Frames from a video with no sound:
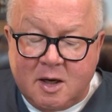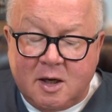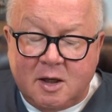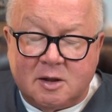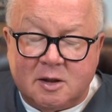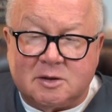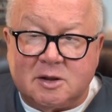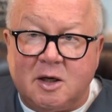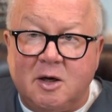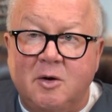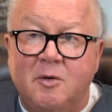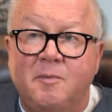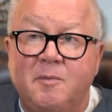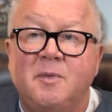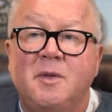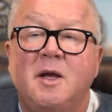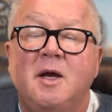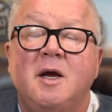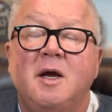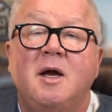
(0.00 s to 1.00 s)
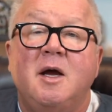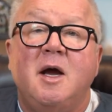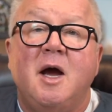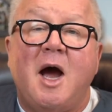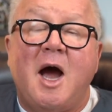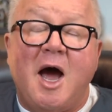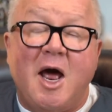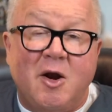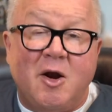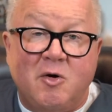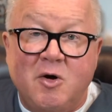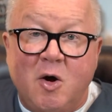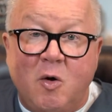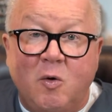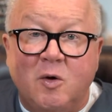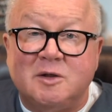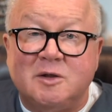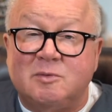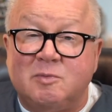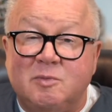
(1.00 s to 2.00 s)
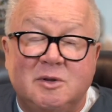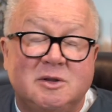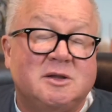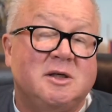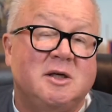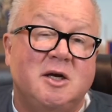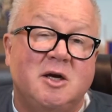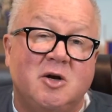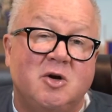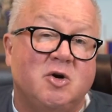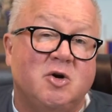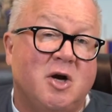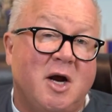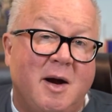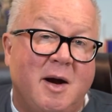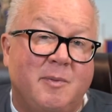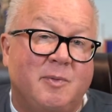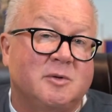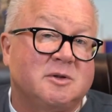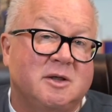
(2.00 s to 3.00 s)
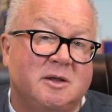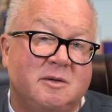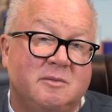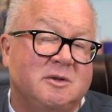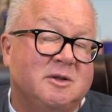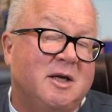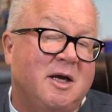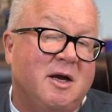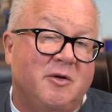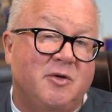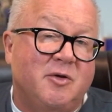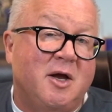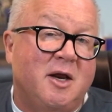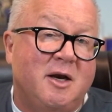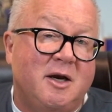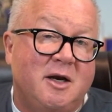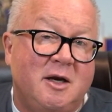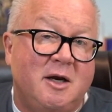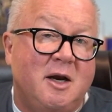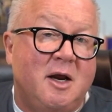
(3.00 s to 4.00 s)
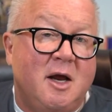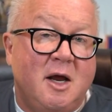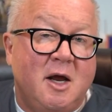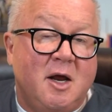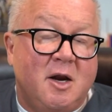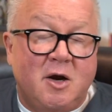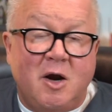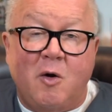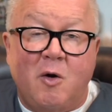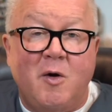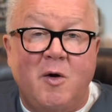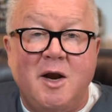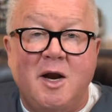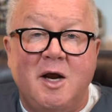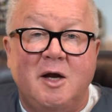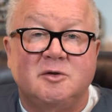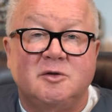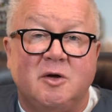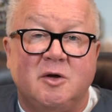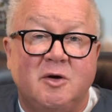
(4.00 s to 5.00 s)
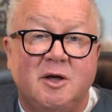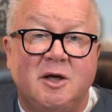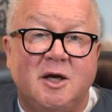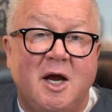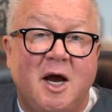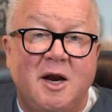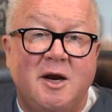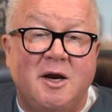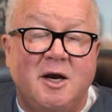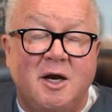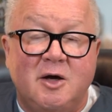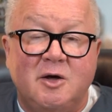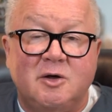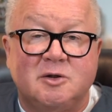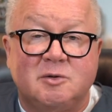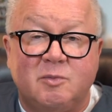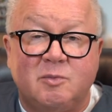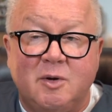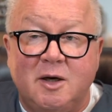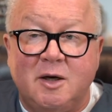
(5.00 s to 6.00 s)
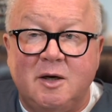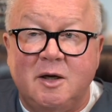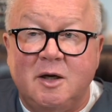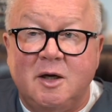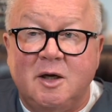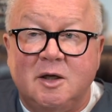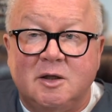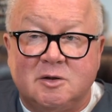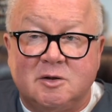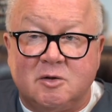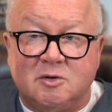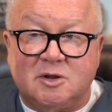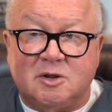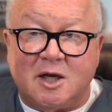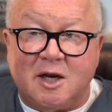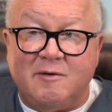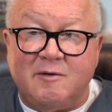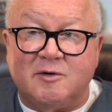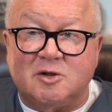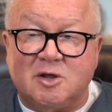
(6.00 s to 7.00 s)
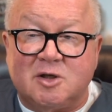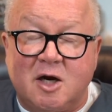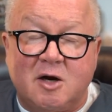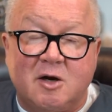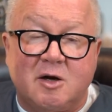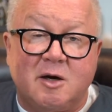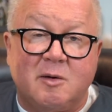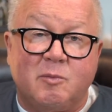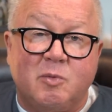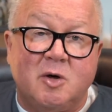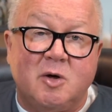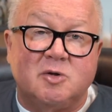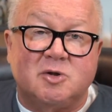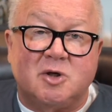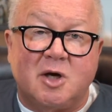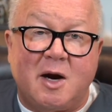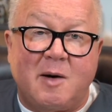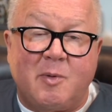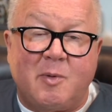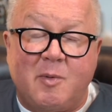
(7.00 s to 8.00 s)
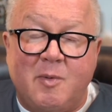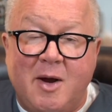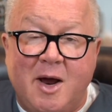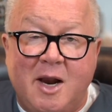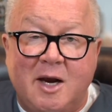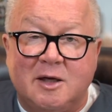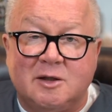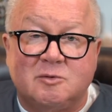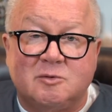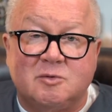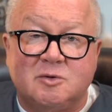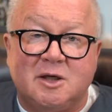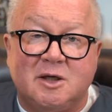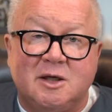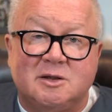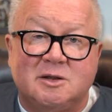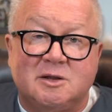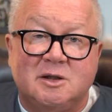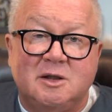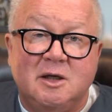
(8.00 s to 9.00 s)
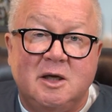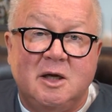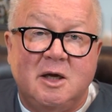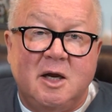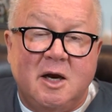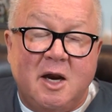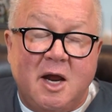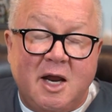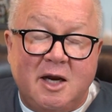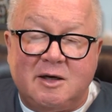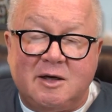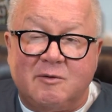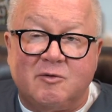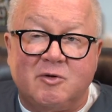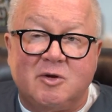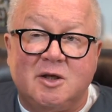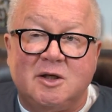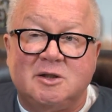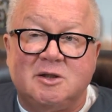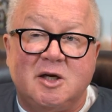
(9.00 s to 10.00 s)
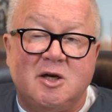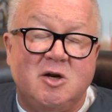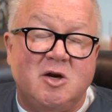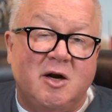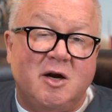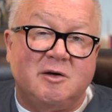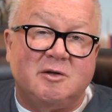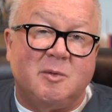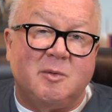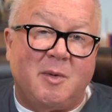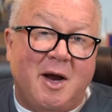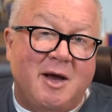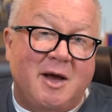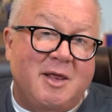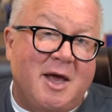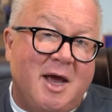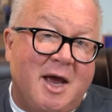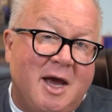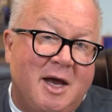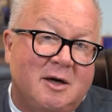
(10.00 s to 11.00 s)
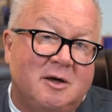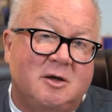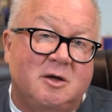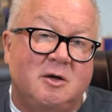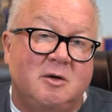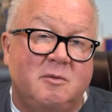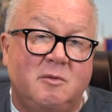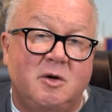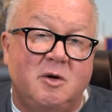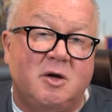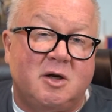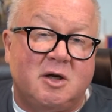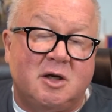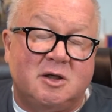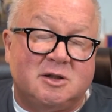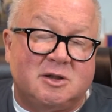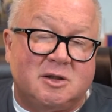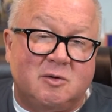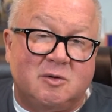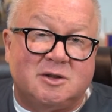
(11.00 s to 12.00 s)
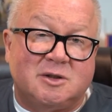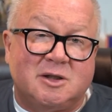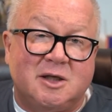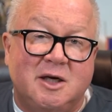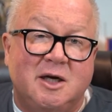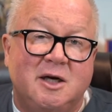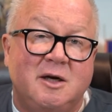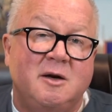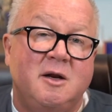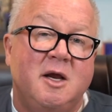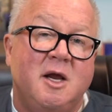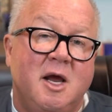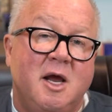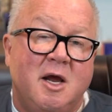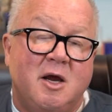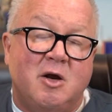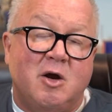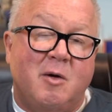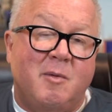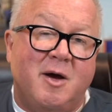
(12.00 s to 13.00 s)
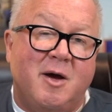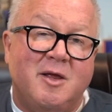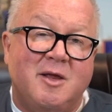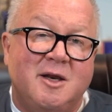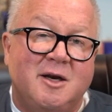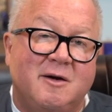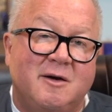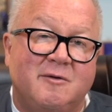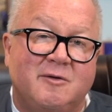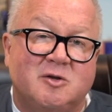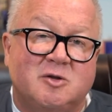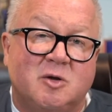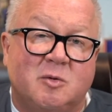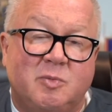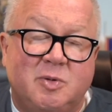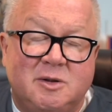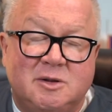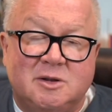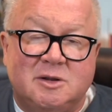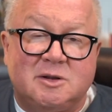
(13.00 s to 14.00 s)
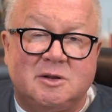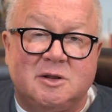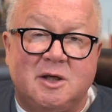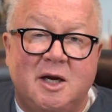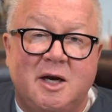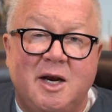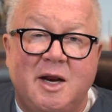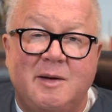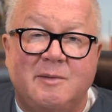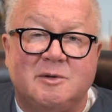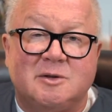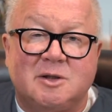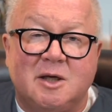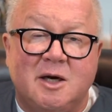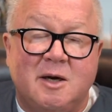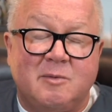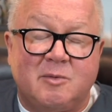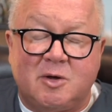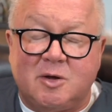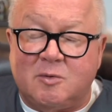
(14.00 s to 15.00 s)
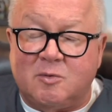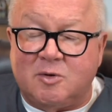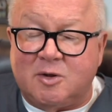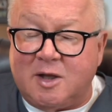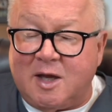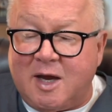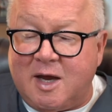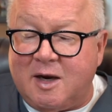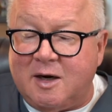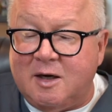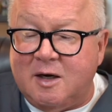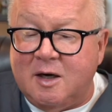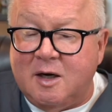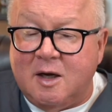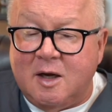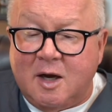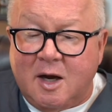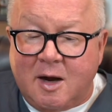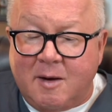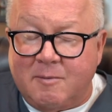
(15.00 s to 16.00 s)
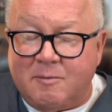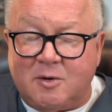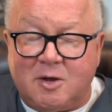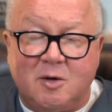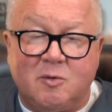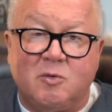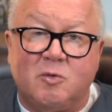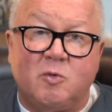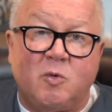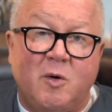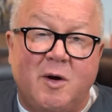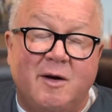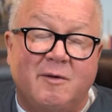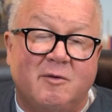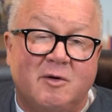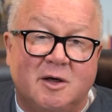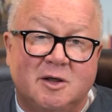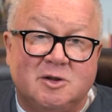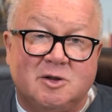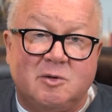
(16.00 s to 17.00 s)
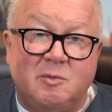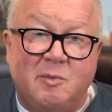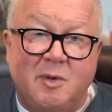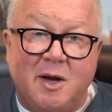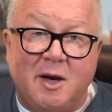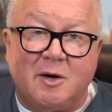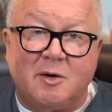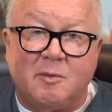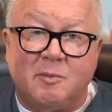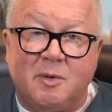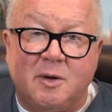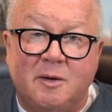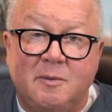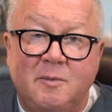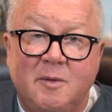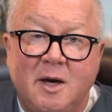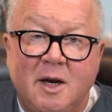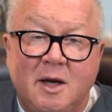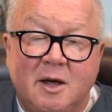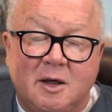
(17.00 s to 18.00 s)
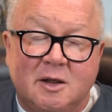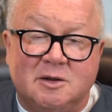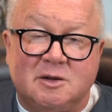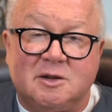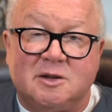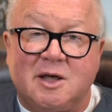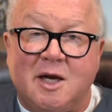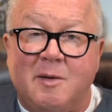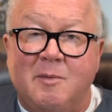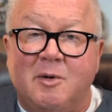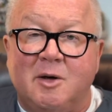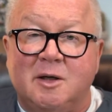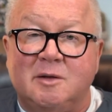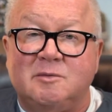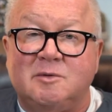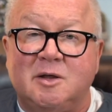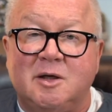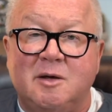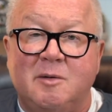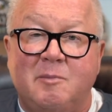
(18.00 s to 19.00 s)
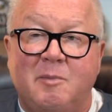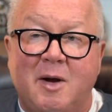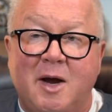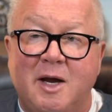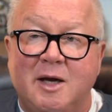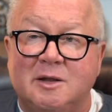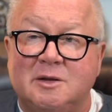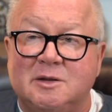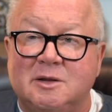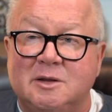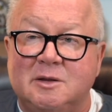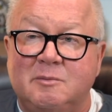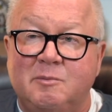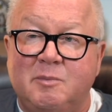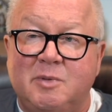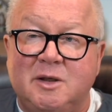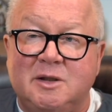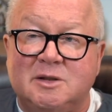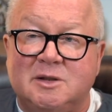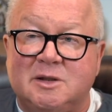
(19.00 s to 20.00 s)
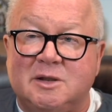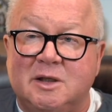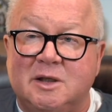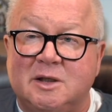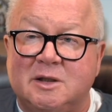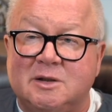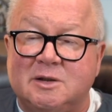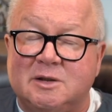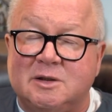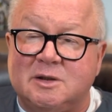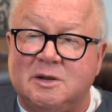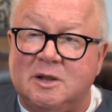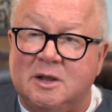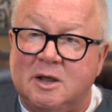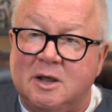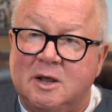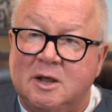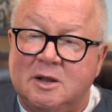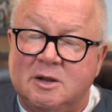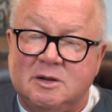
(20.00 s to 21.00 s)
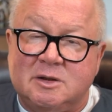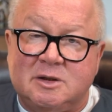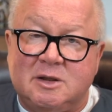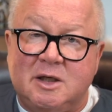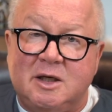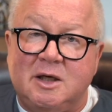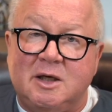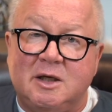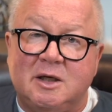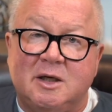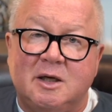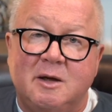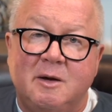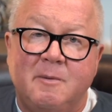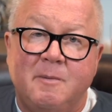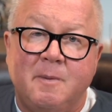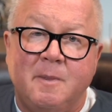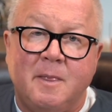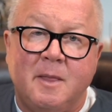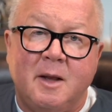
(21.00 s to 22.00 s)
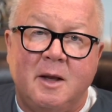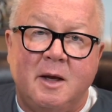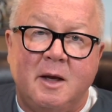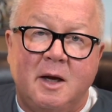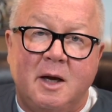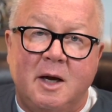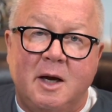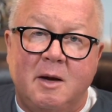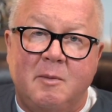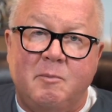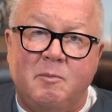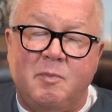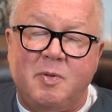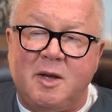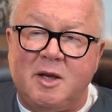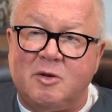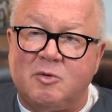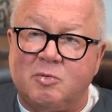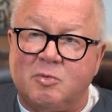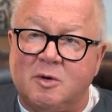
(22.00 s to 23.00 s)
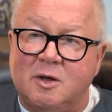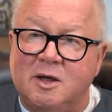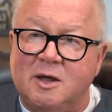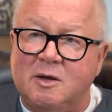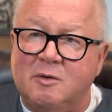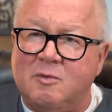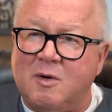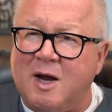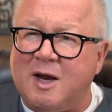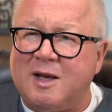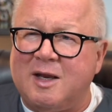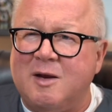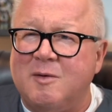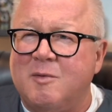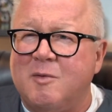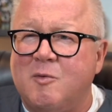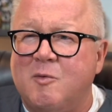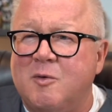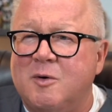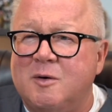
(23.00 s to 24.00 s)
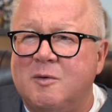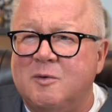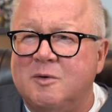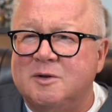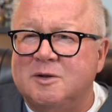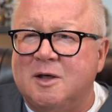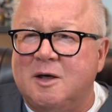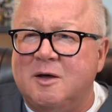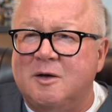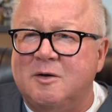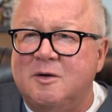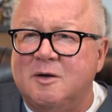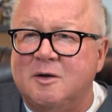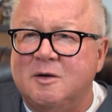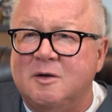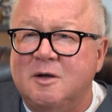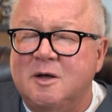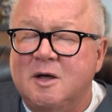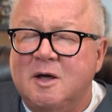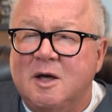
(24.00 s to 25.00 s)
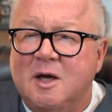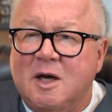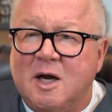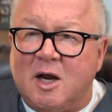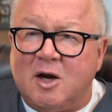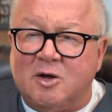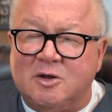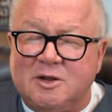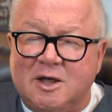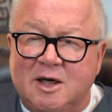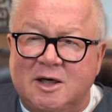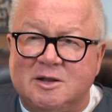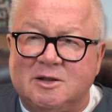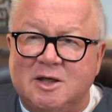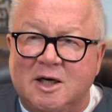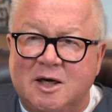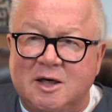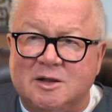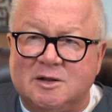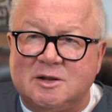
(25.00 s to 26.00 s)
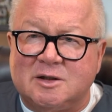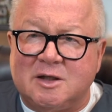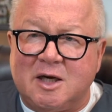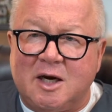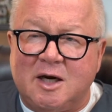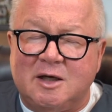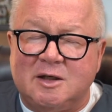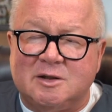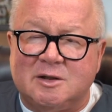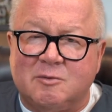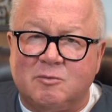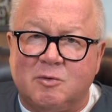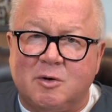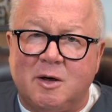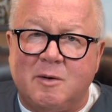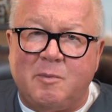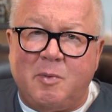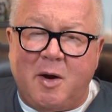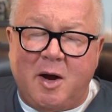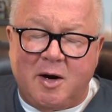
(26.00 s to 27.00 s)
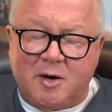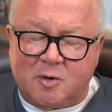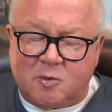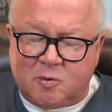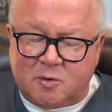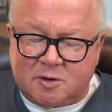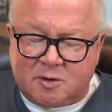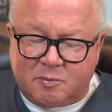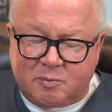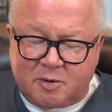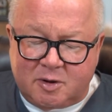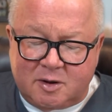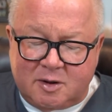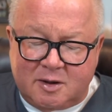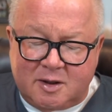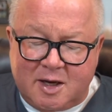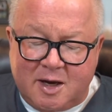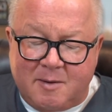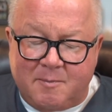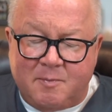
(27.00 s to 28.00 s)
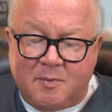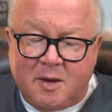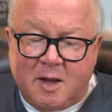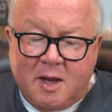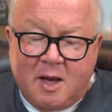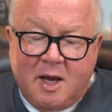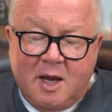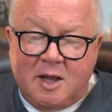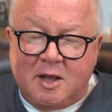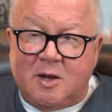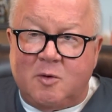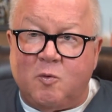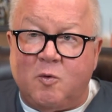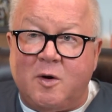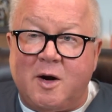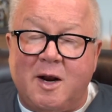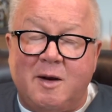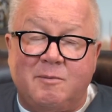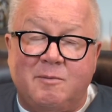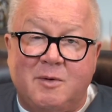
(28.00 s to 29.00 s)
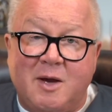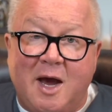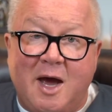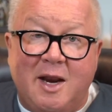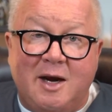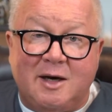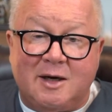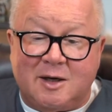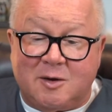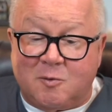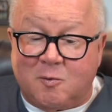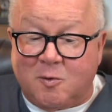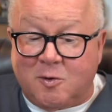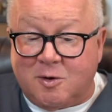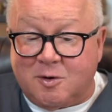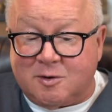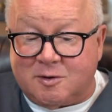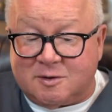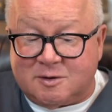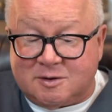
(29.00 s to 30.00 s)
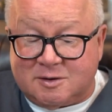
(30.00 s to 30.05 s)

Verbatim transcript: So I don't know what's missing in your copper, zinc, thione. No one knows, only God knows. But mm. so it's kind of a shotgun approach. Copper balance, which has eight different things. You don't have to buy that. You, you can see what's in it. You go buy the individual pieces on Amazon. I'm good with that. I'm good with whatever gets you better, but because it's got molybdenum, biotin, B6, zinc, uh, B3. I can't remember what, what's all in there. Brilliant. I looked at a ton of studies and really pondered what to put in that. And then when I got it, it worked.